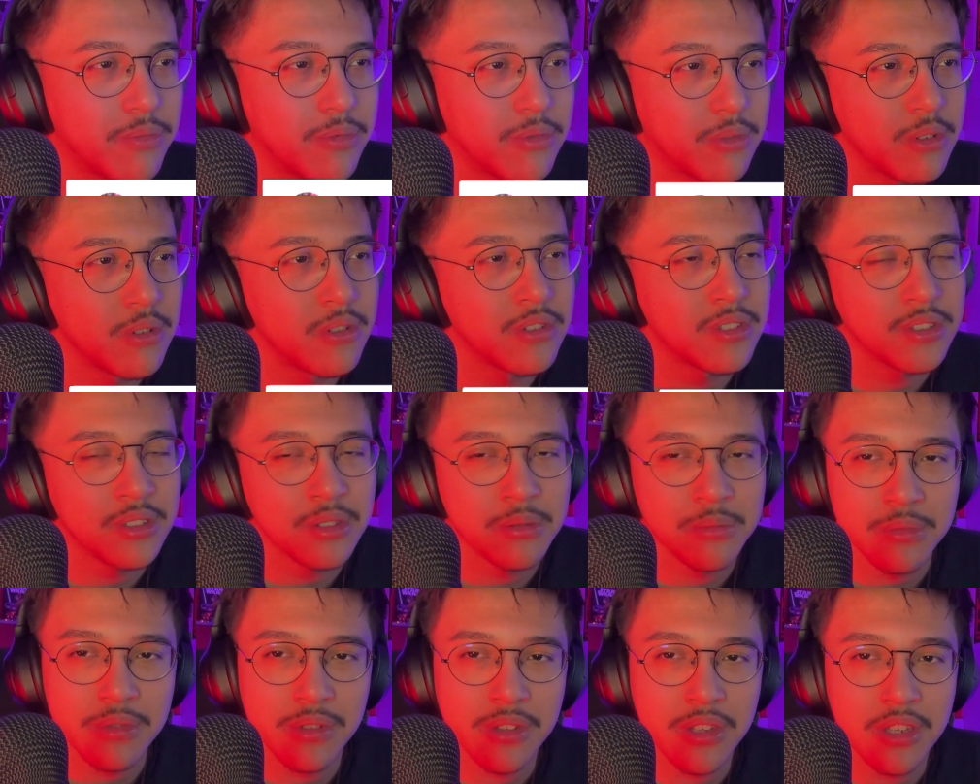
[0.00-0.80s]
There's
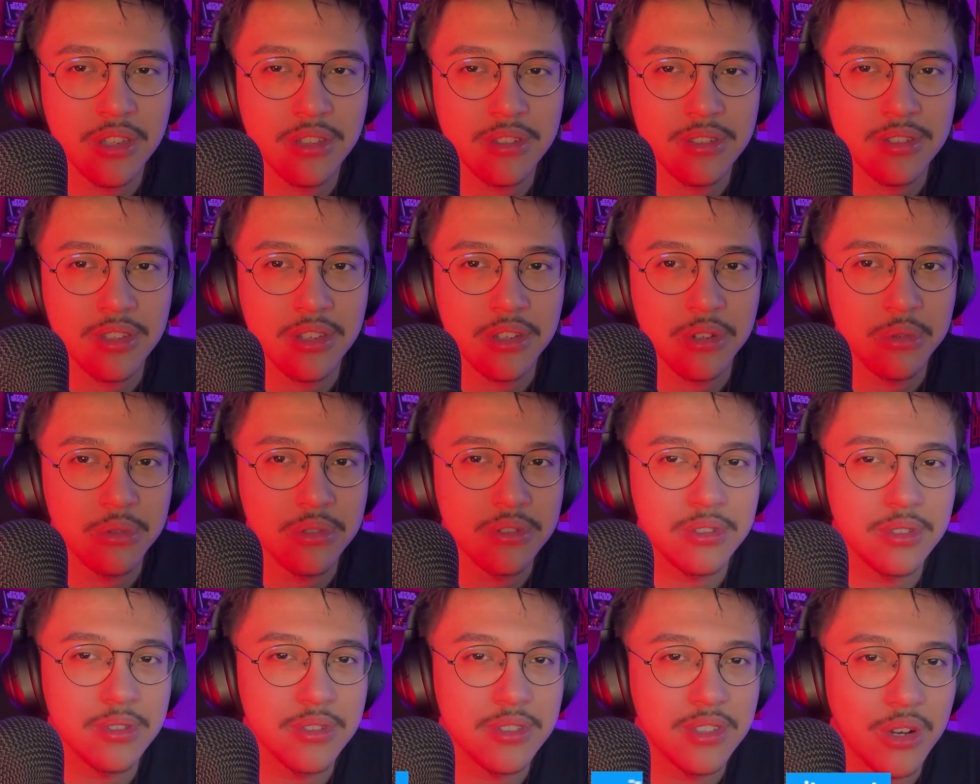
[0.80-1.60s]
some
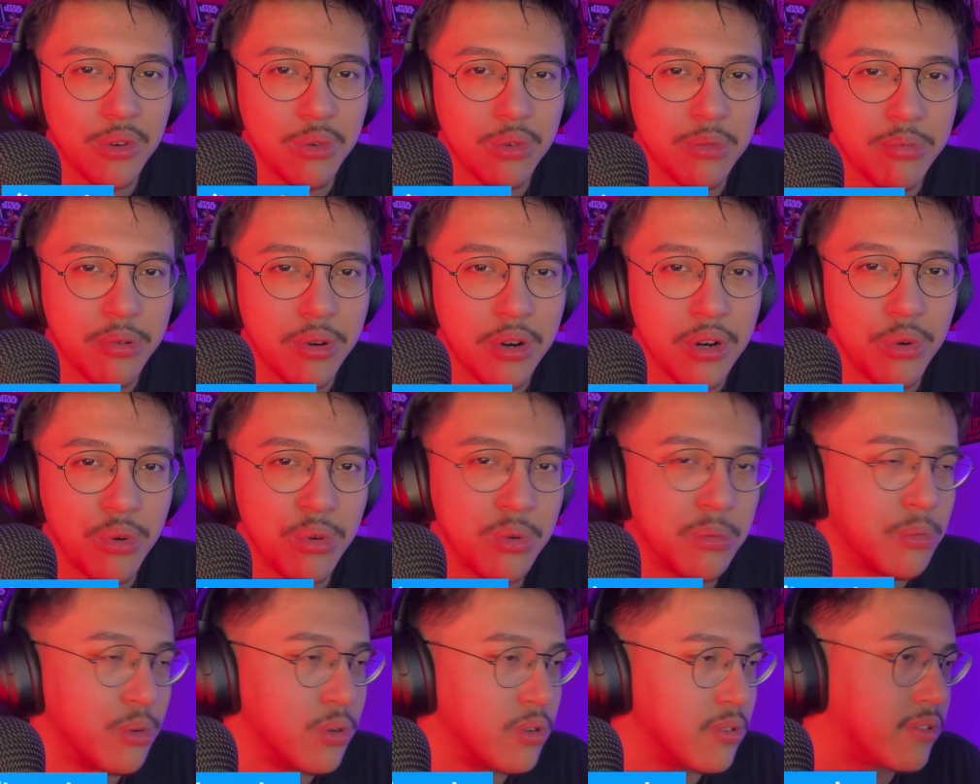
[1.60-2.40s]
sequences that would probably
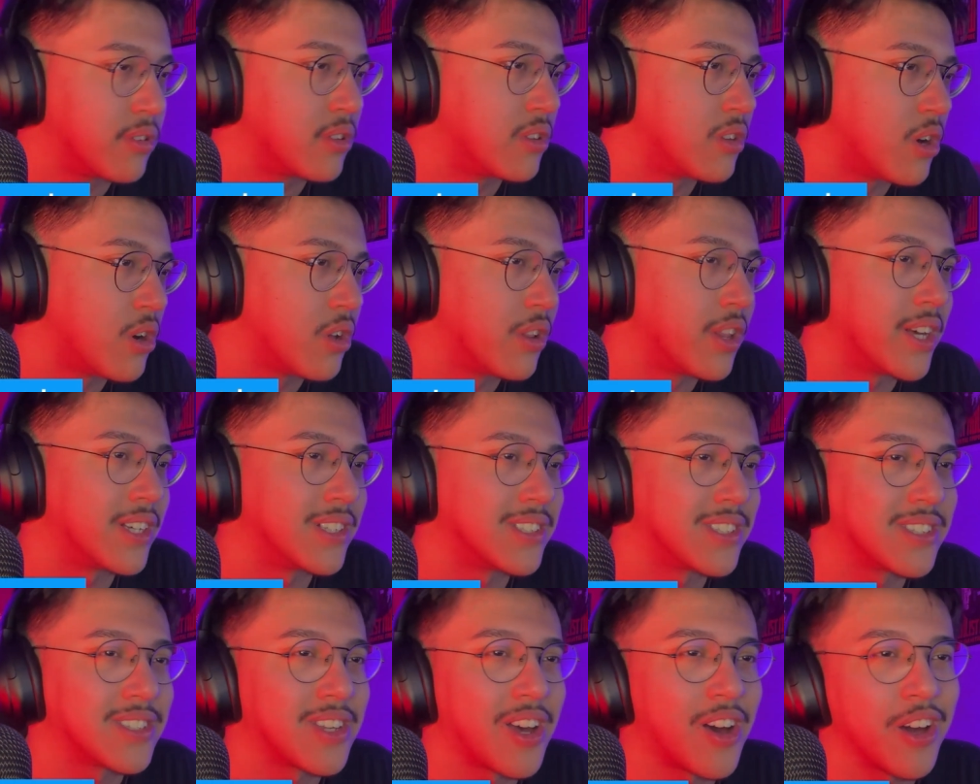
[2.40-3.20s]
remove, you know, like
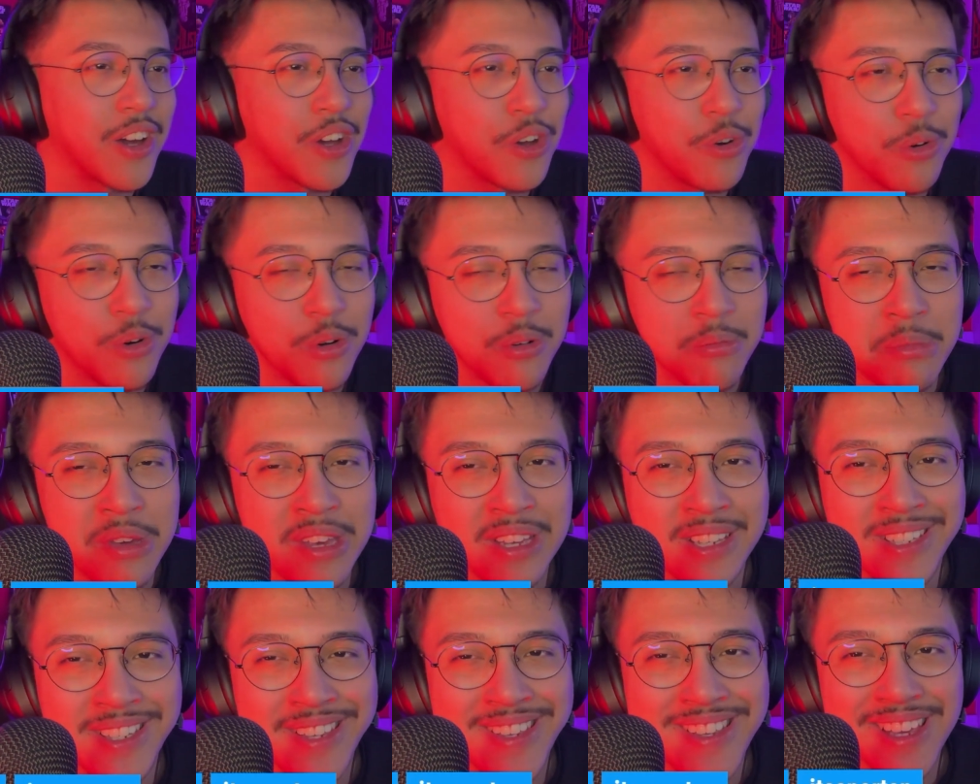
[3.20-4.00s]
Sakura
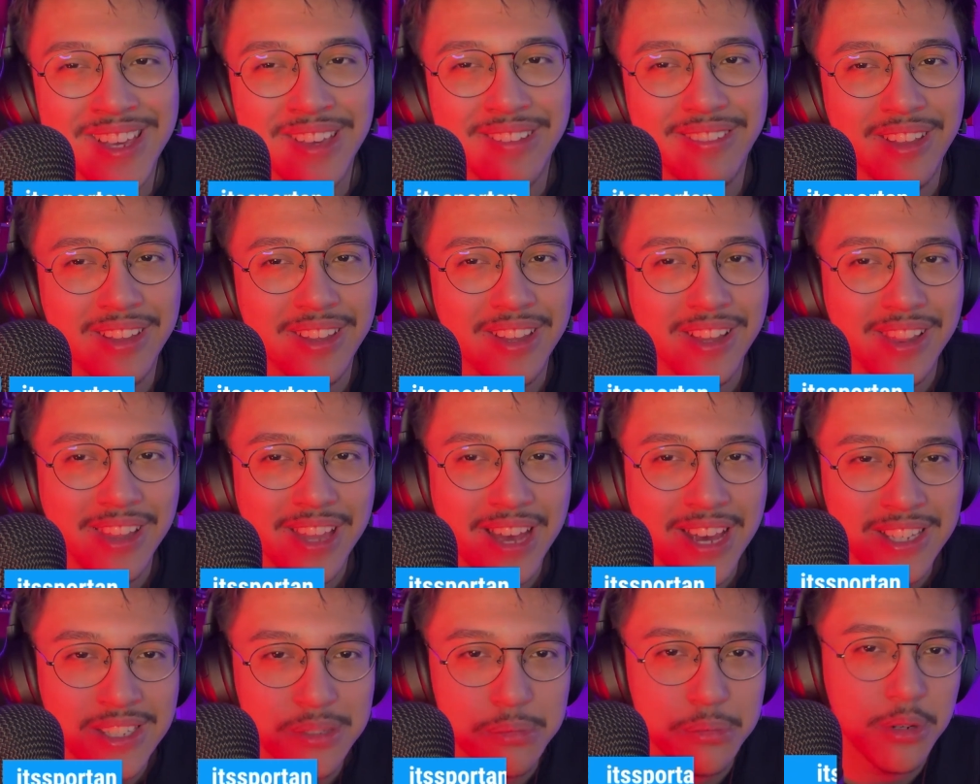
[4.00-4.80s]
being saved at the
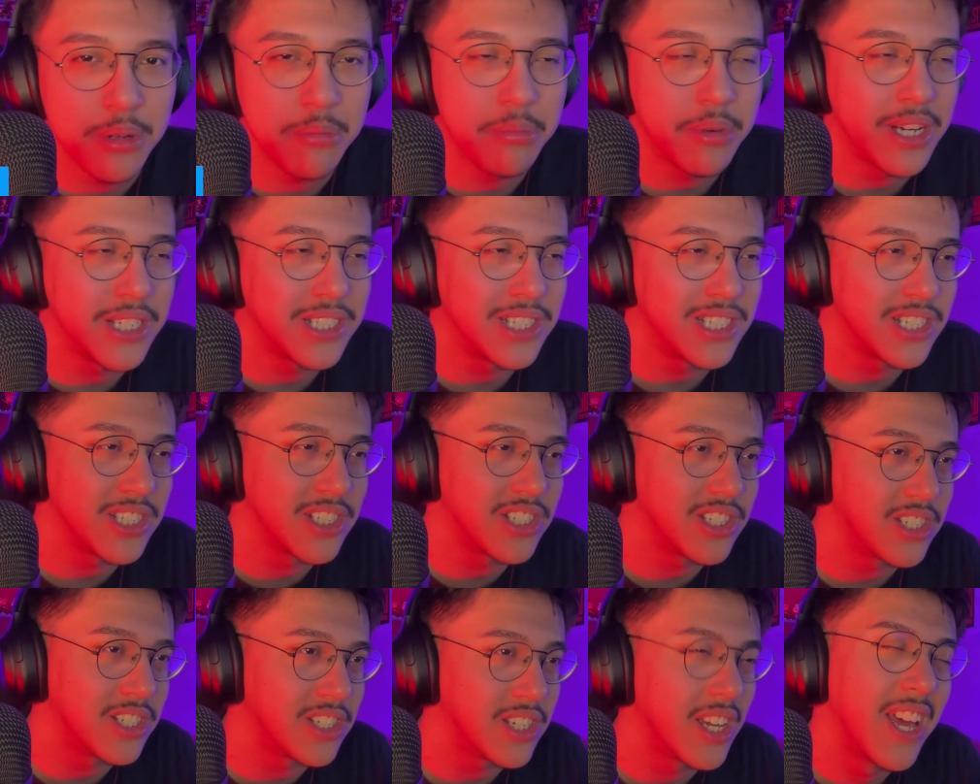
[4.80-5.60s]
last minute by
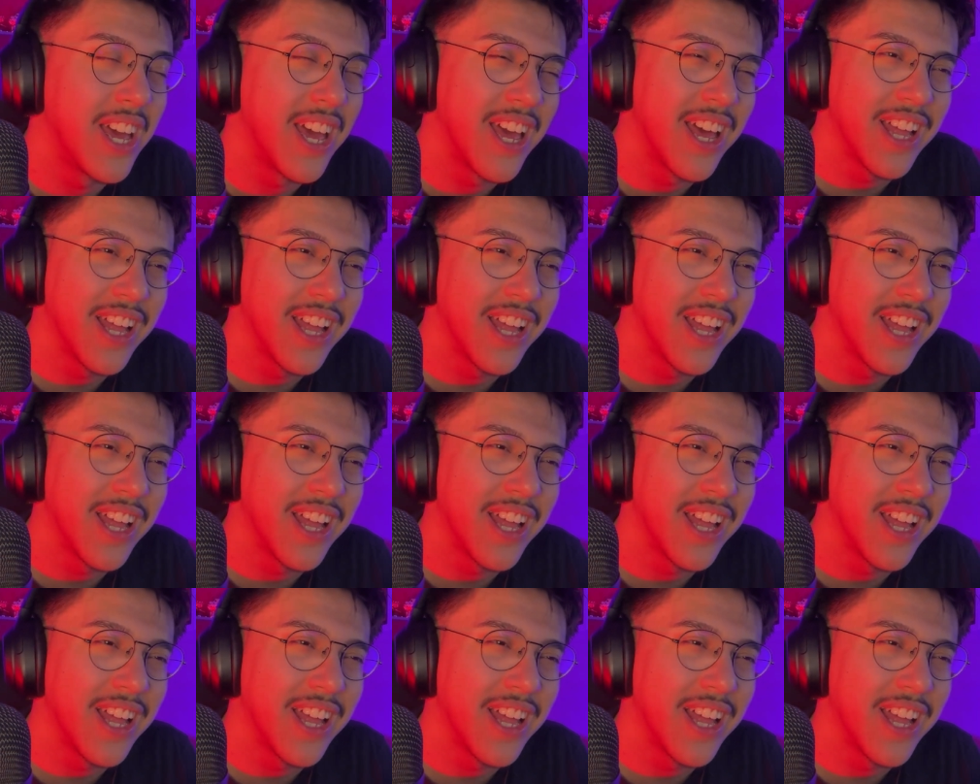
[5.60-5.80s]
Gigi.